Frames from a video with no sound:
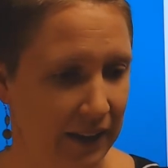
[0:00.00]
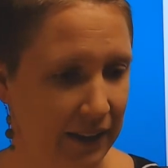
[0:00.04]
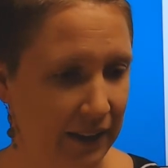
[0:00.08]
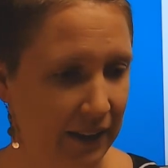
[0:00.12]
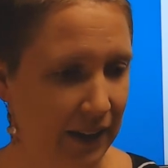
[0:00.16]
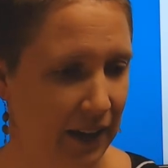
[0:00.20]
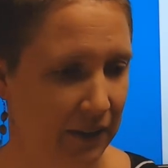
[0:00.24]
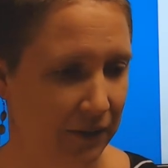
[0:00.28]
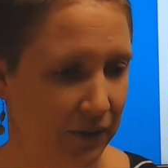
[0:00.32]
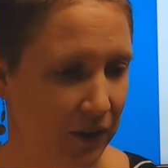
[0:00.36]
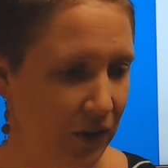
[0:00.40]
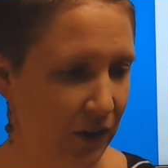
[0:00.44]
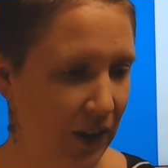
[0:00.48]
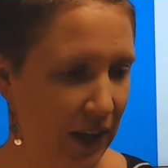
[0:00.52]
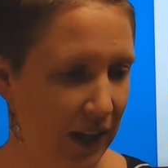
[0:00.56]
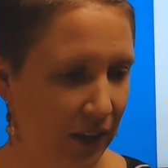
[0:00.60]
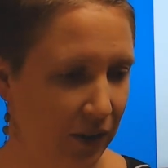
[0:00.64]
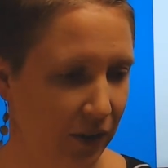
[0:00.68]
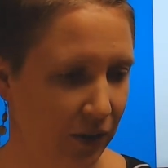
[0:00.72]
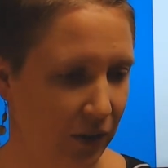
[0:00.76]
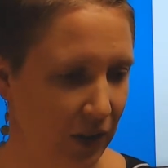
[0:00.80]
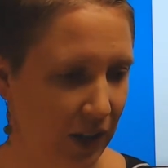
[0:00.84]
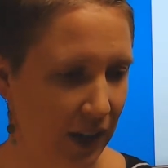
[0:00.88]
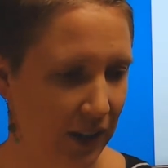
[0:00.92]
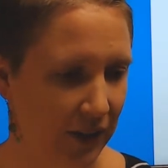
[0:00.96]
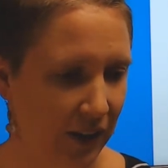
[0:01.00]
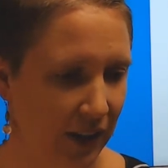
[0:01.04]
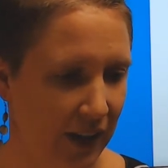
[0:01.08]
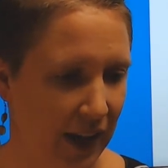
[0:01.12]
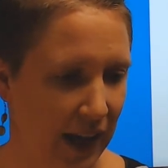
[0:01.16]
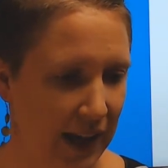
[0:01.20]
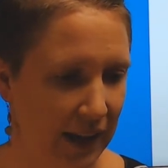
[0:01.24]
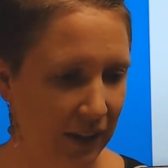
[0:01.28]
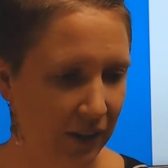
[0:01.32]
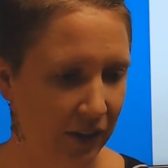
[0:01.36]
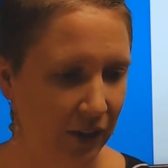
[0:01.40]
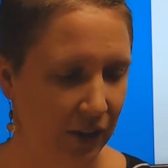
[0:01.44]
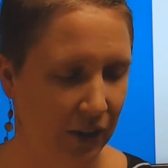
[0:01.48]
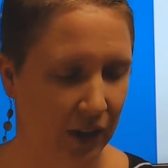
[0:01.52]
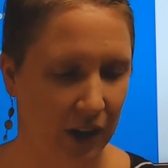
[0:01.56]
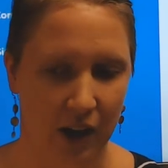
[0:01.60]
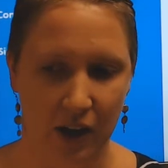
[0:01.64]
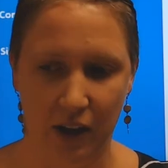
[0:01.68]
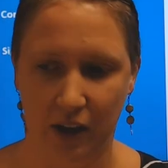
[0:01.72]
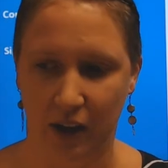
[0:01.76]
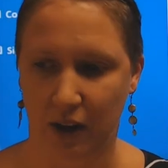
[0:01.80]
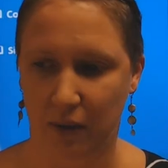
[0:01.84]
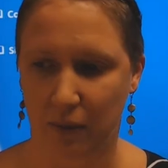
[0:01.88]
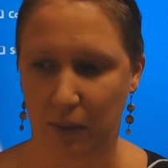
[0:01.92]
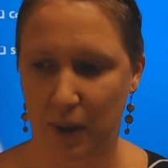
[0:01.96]
If you take a look at the calendar
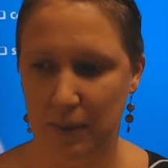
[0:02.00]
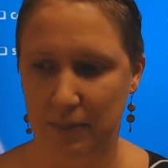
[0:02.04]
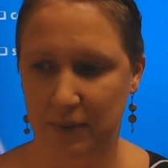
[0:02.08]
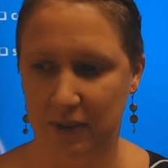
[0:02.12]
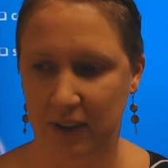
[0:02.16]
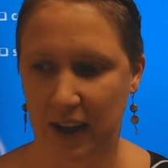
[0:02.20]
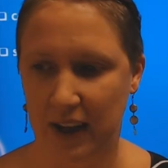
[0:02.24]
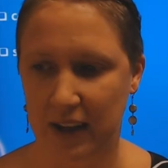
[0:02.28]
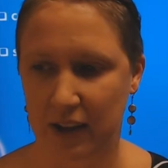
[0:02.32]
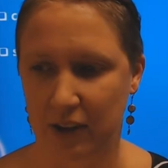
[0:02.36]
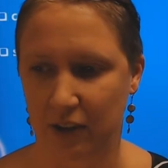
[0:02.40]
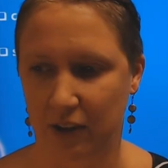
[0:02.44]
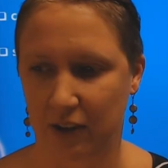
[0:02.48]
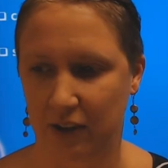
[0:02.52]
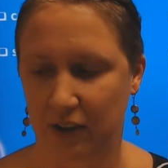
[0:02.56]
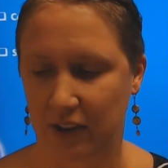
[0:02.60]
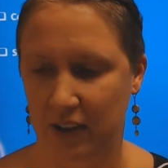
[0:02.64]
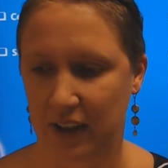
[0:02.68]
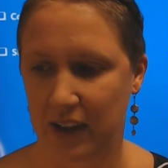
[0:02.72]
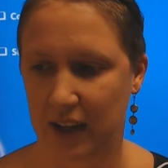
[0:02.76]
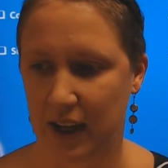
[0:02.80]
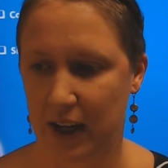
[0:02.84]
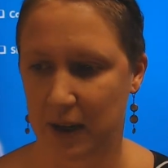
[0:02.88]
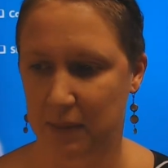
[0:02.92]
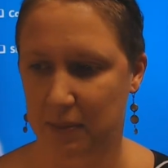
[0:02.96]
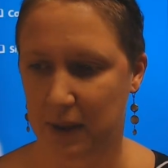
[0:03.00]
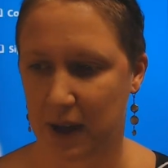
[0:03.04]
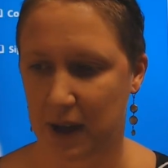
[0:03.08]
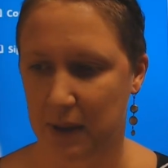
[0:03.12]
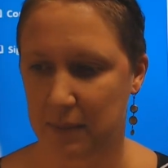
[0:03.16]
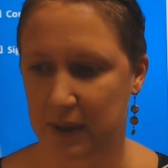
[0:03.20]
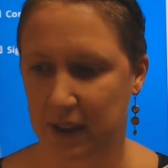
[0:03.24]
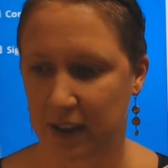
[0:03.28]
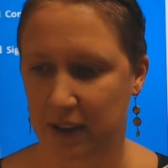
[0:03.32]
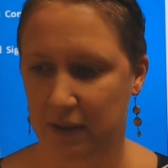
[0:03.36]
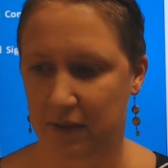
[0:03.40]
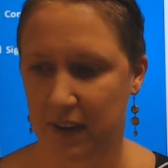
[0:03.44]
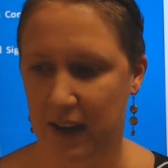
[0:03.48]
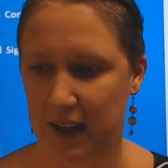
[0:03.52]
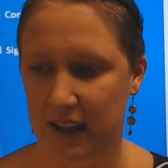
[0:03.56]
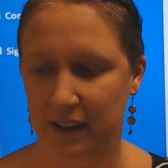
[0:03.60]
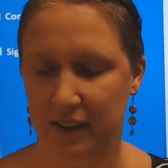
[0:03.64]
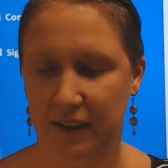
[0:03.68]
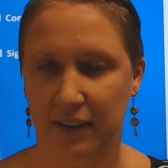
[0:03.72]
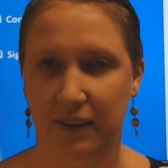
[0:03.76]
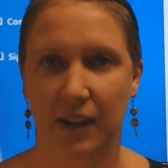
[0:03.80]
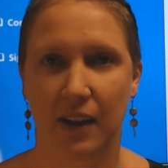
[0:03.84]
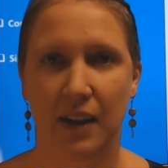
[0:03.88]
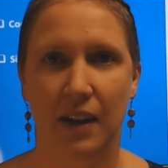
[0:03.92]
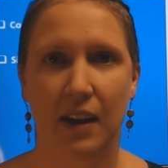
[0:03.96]
on our website, you'll see upcoming
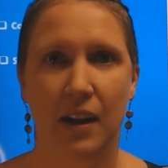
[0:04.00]
events.